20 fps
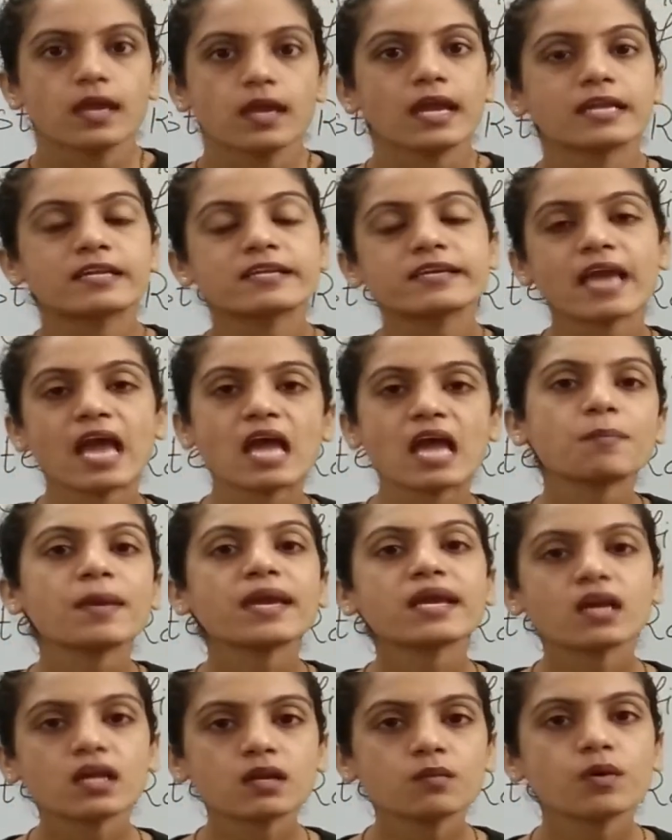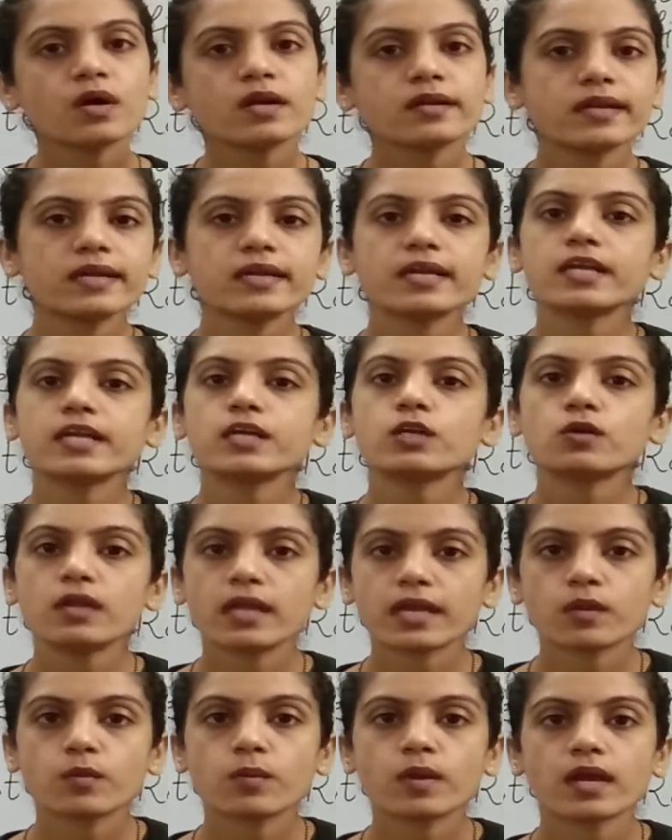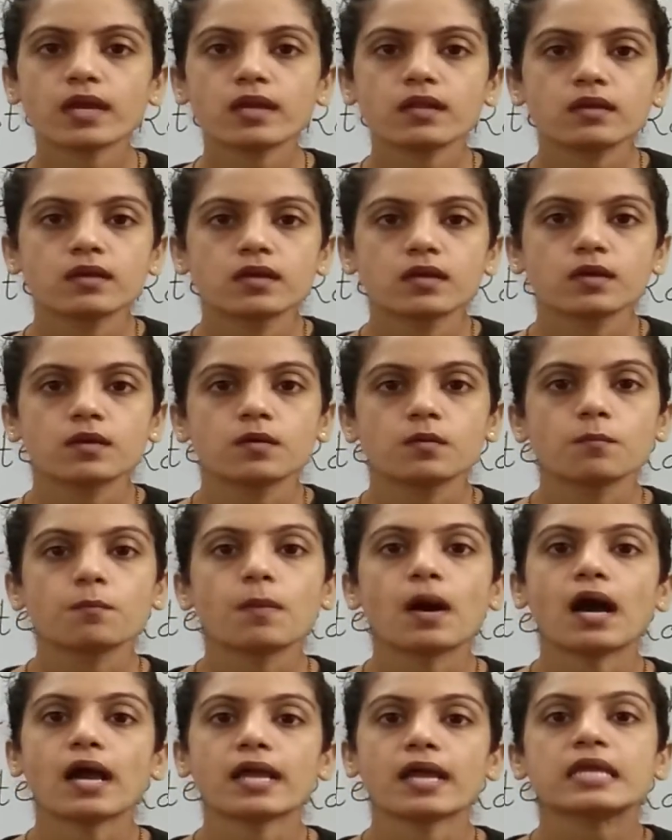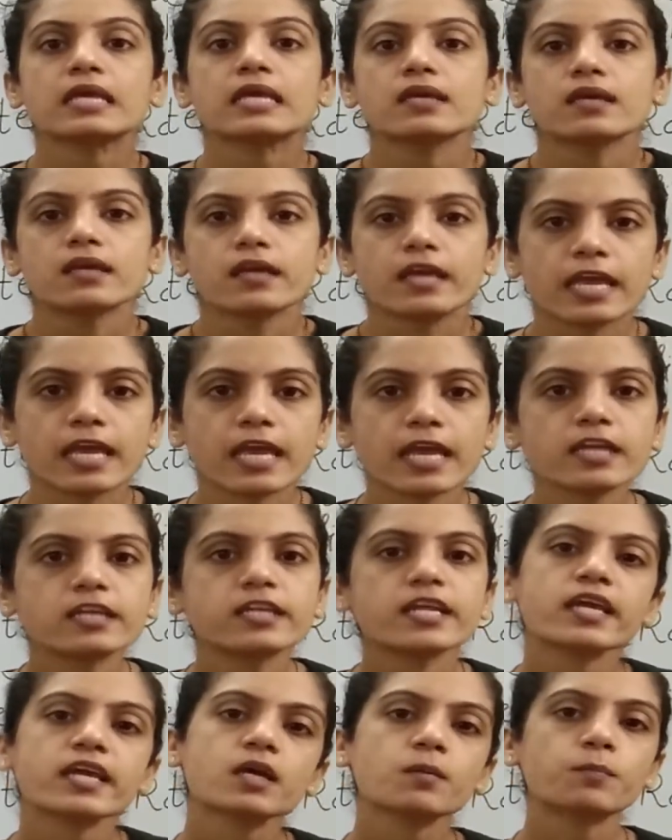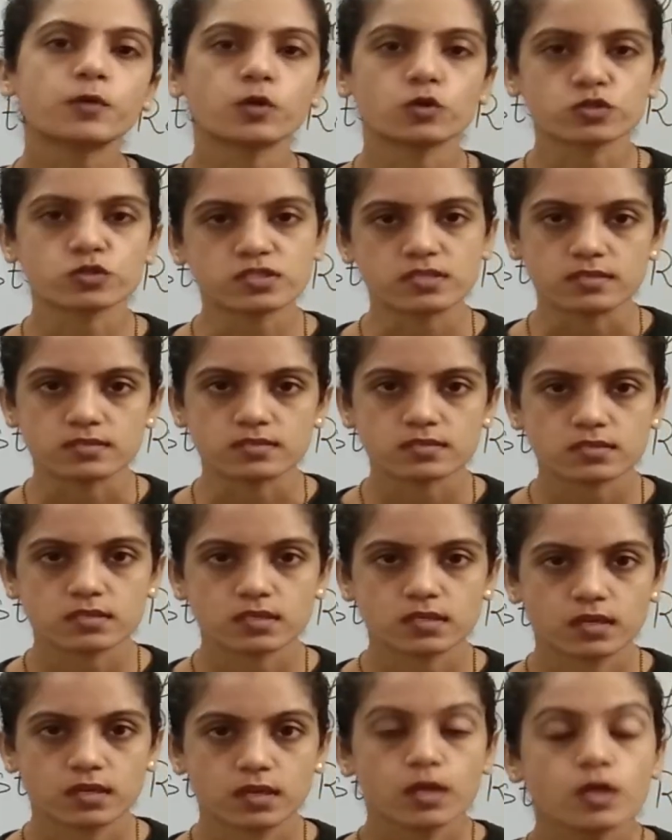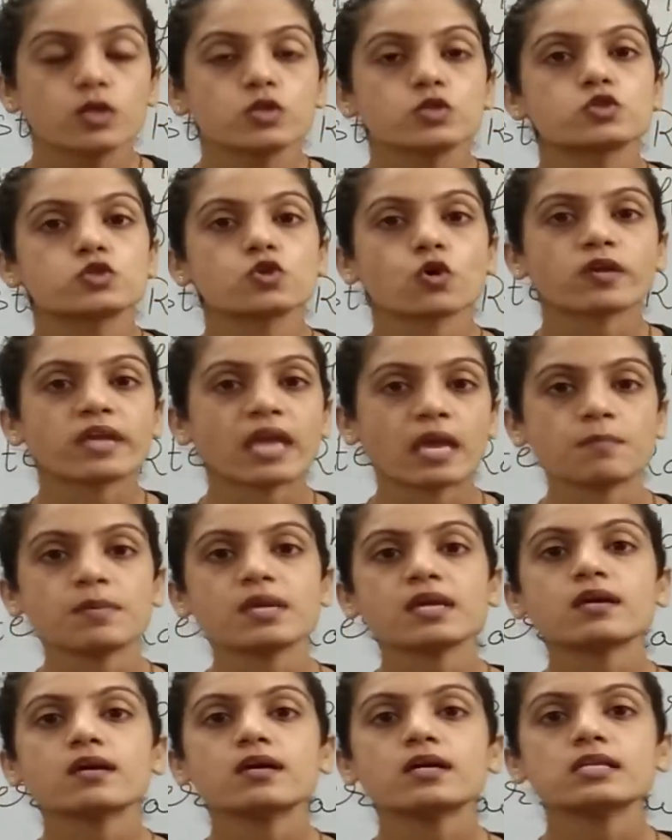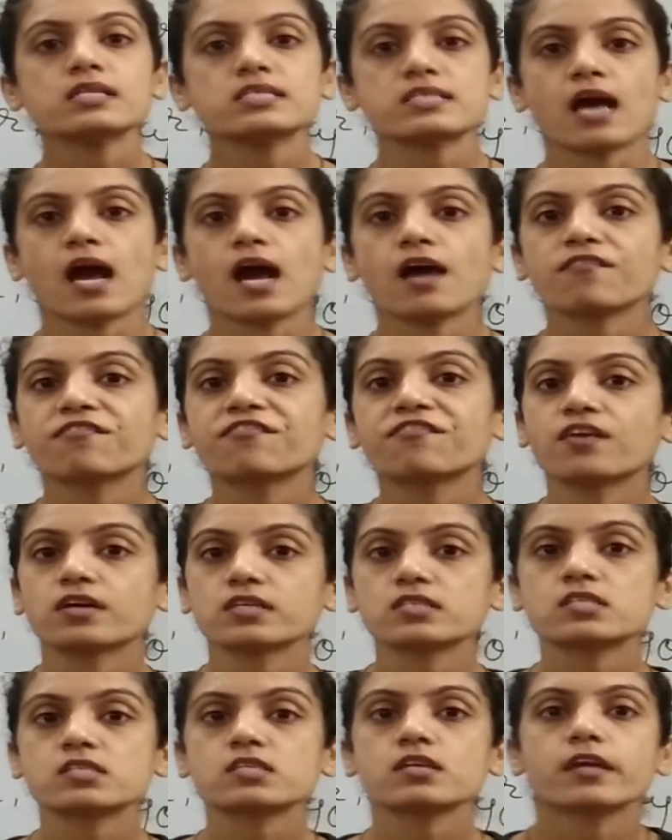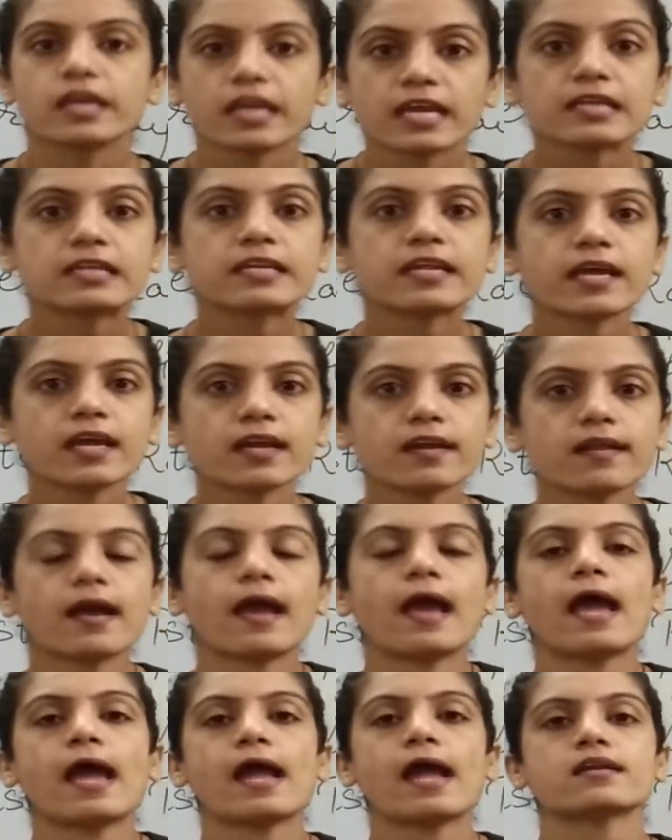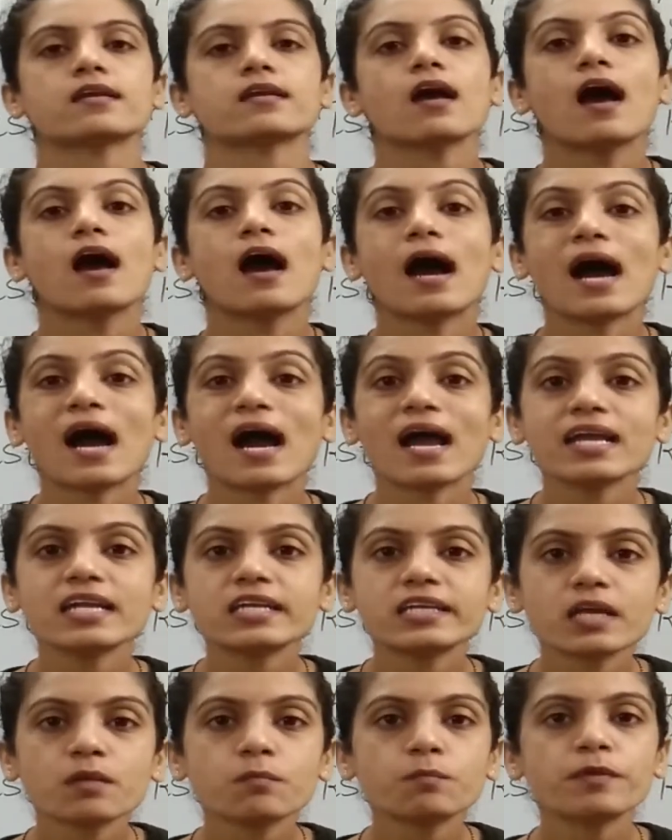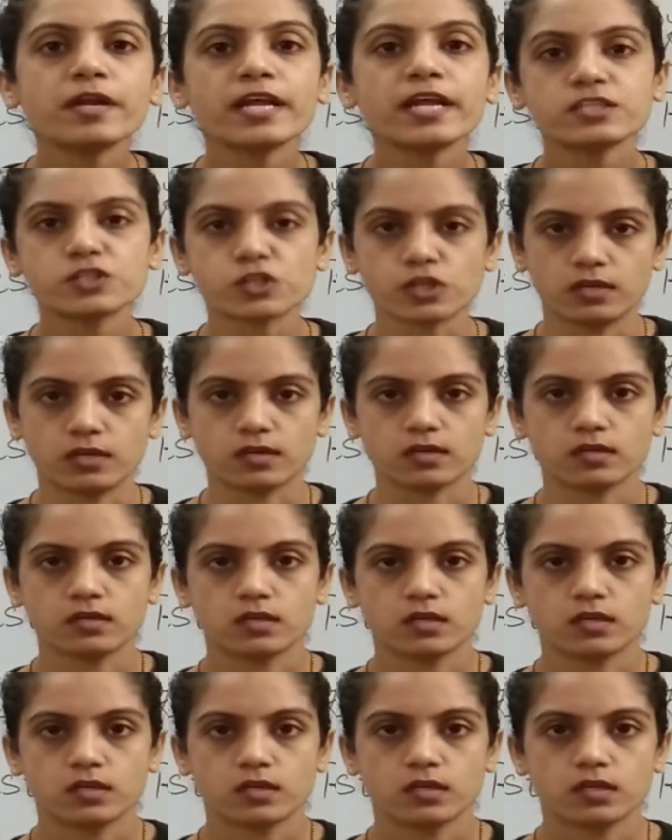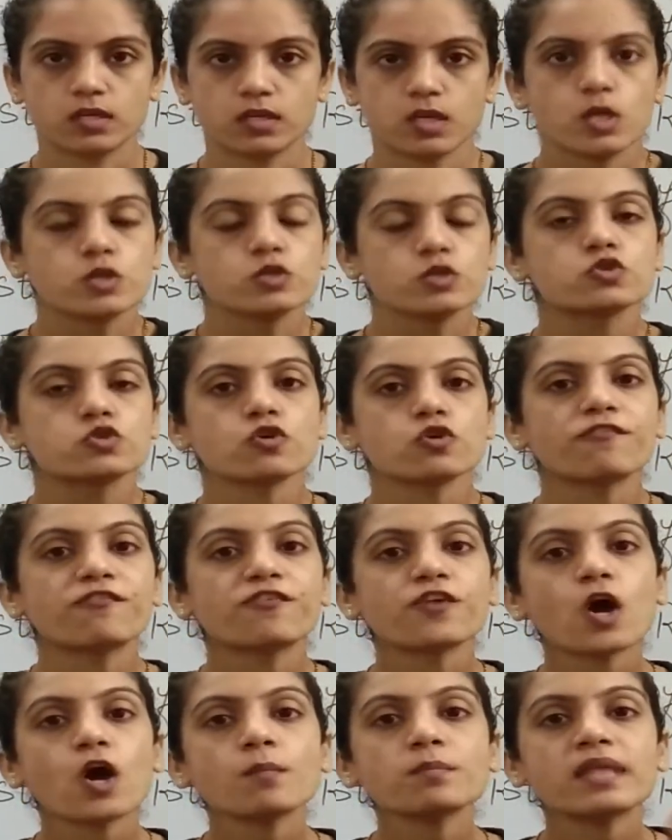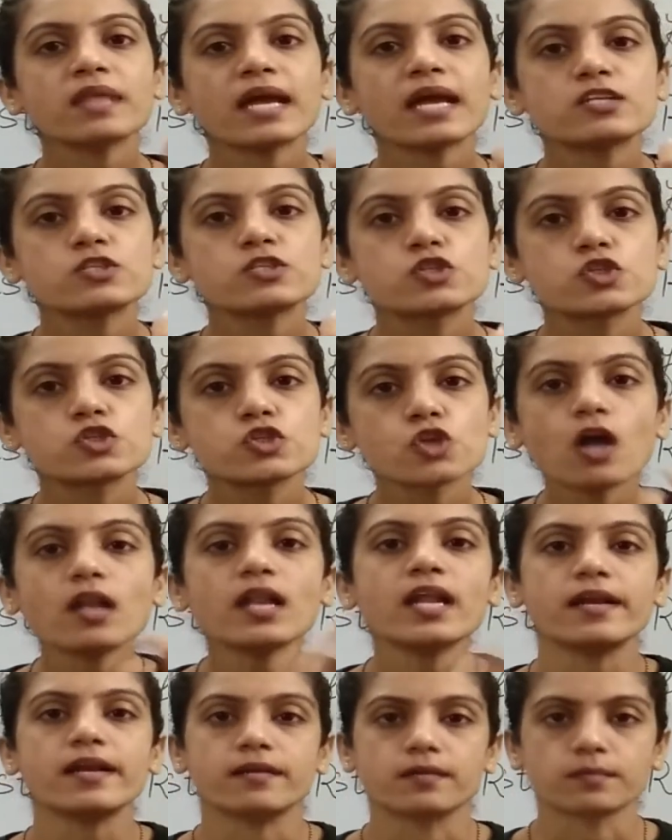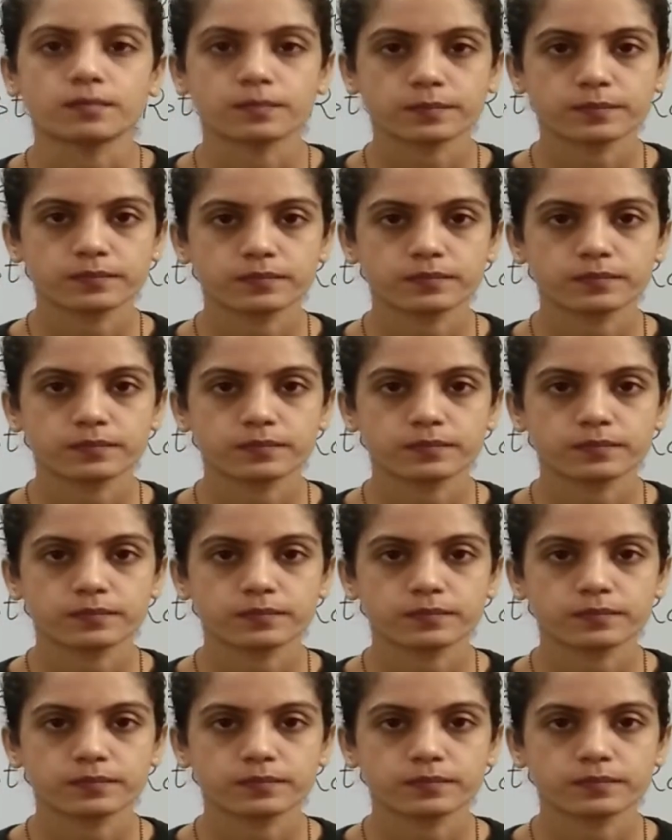It can be converted into liquid by heating process. So chemicals are first heated at high temperature. So from that solid,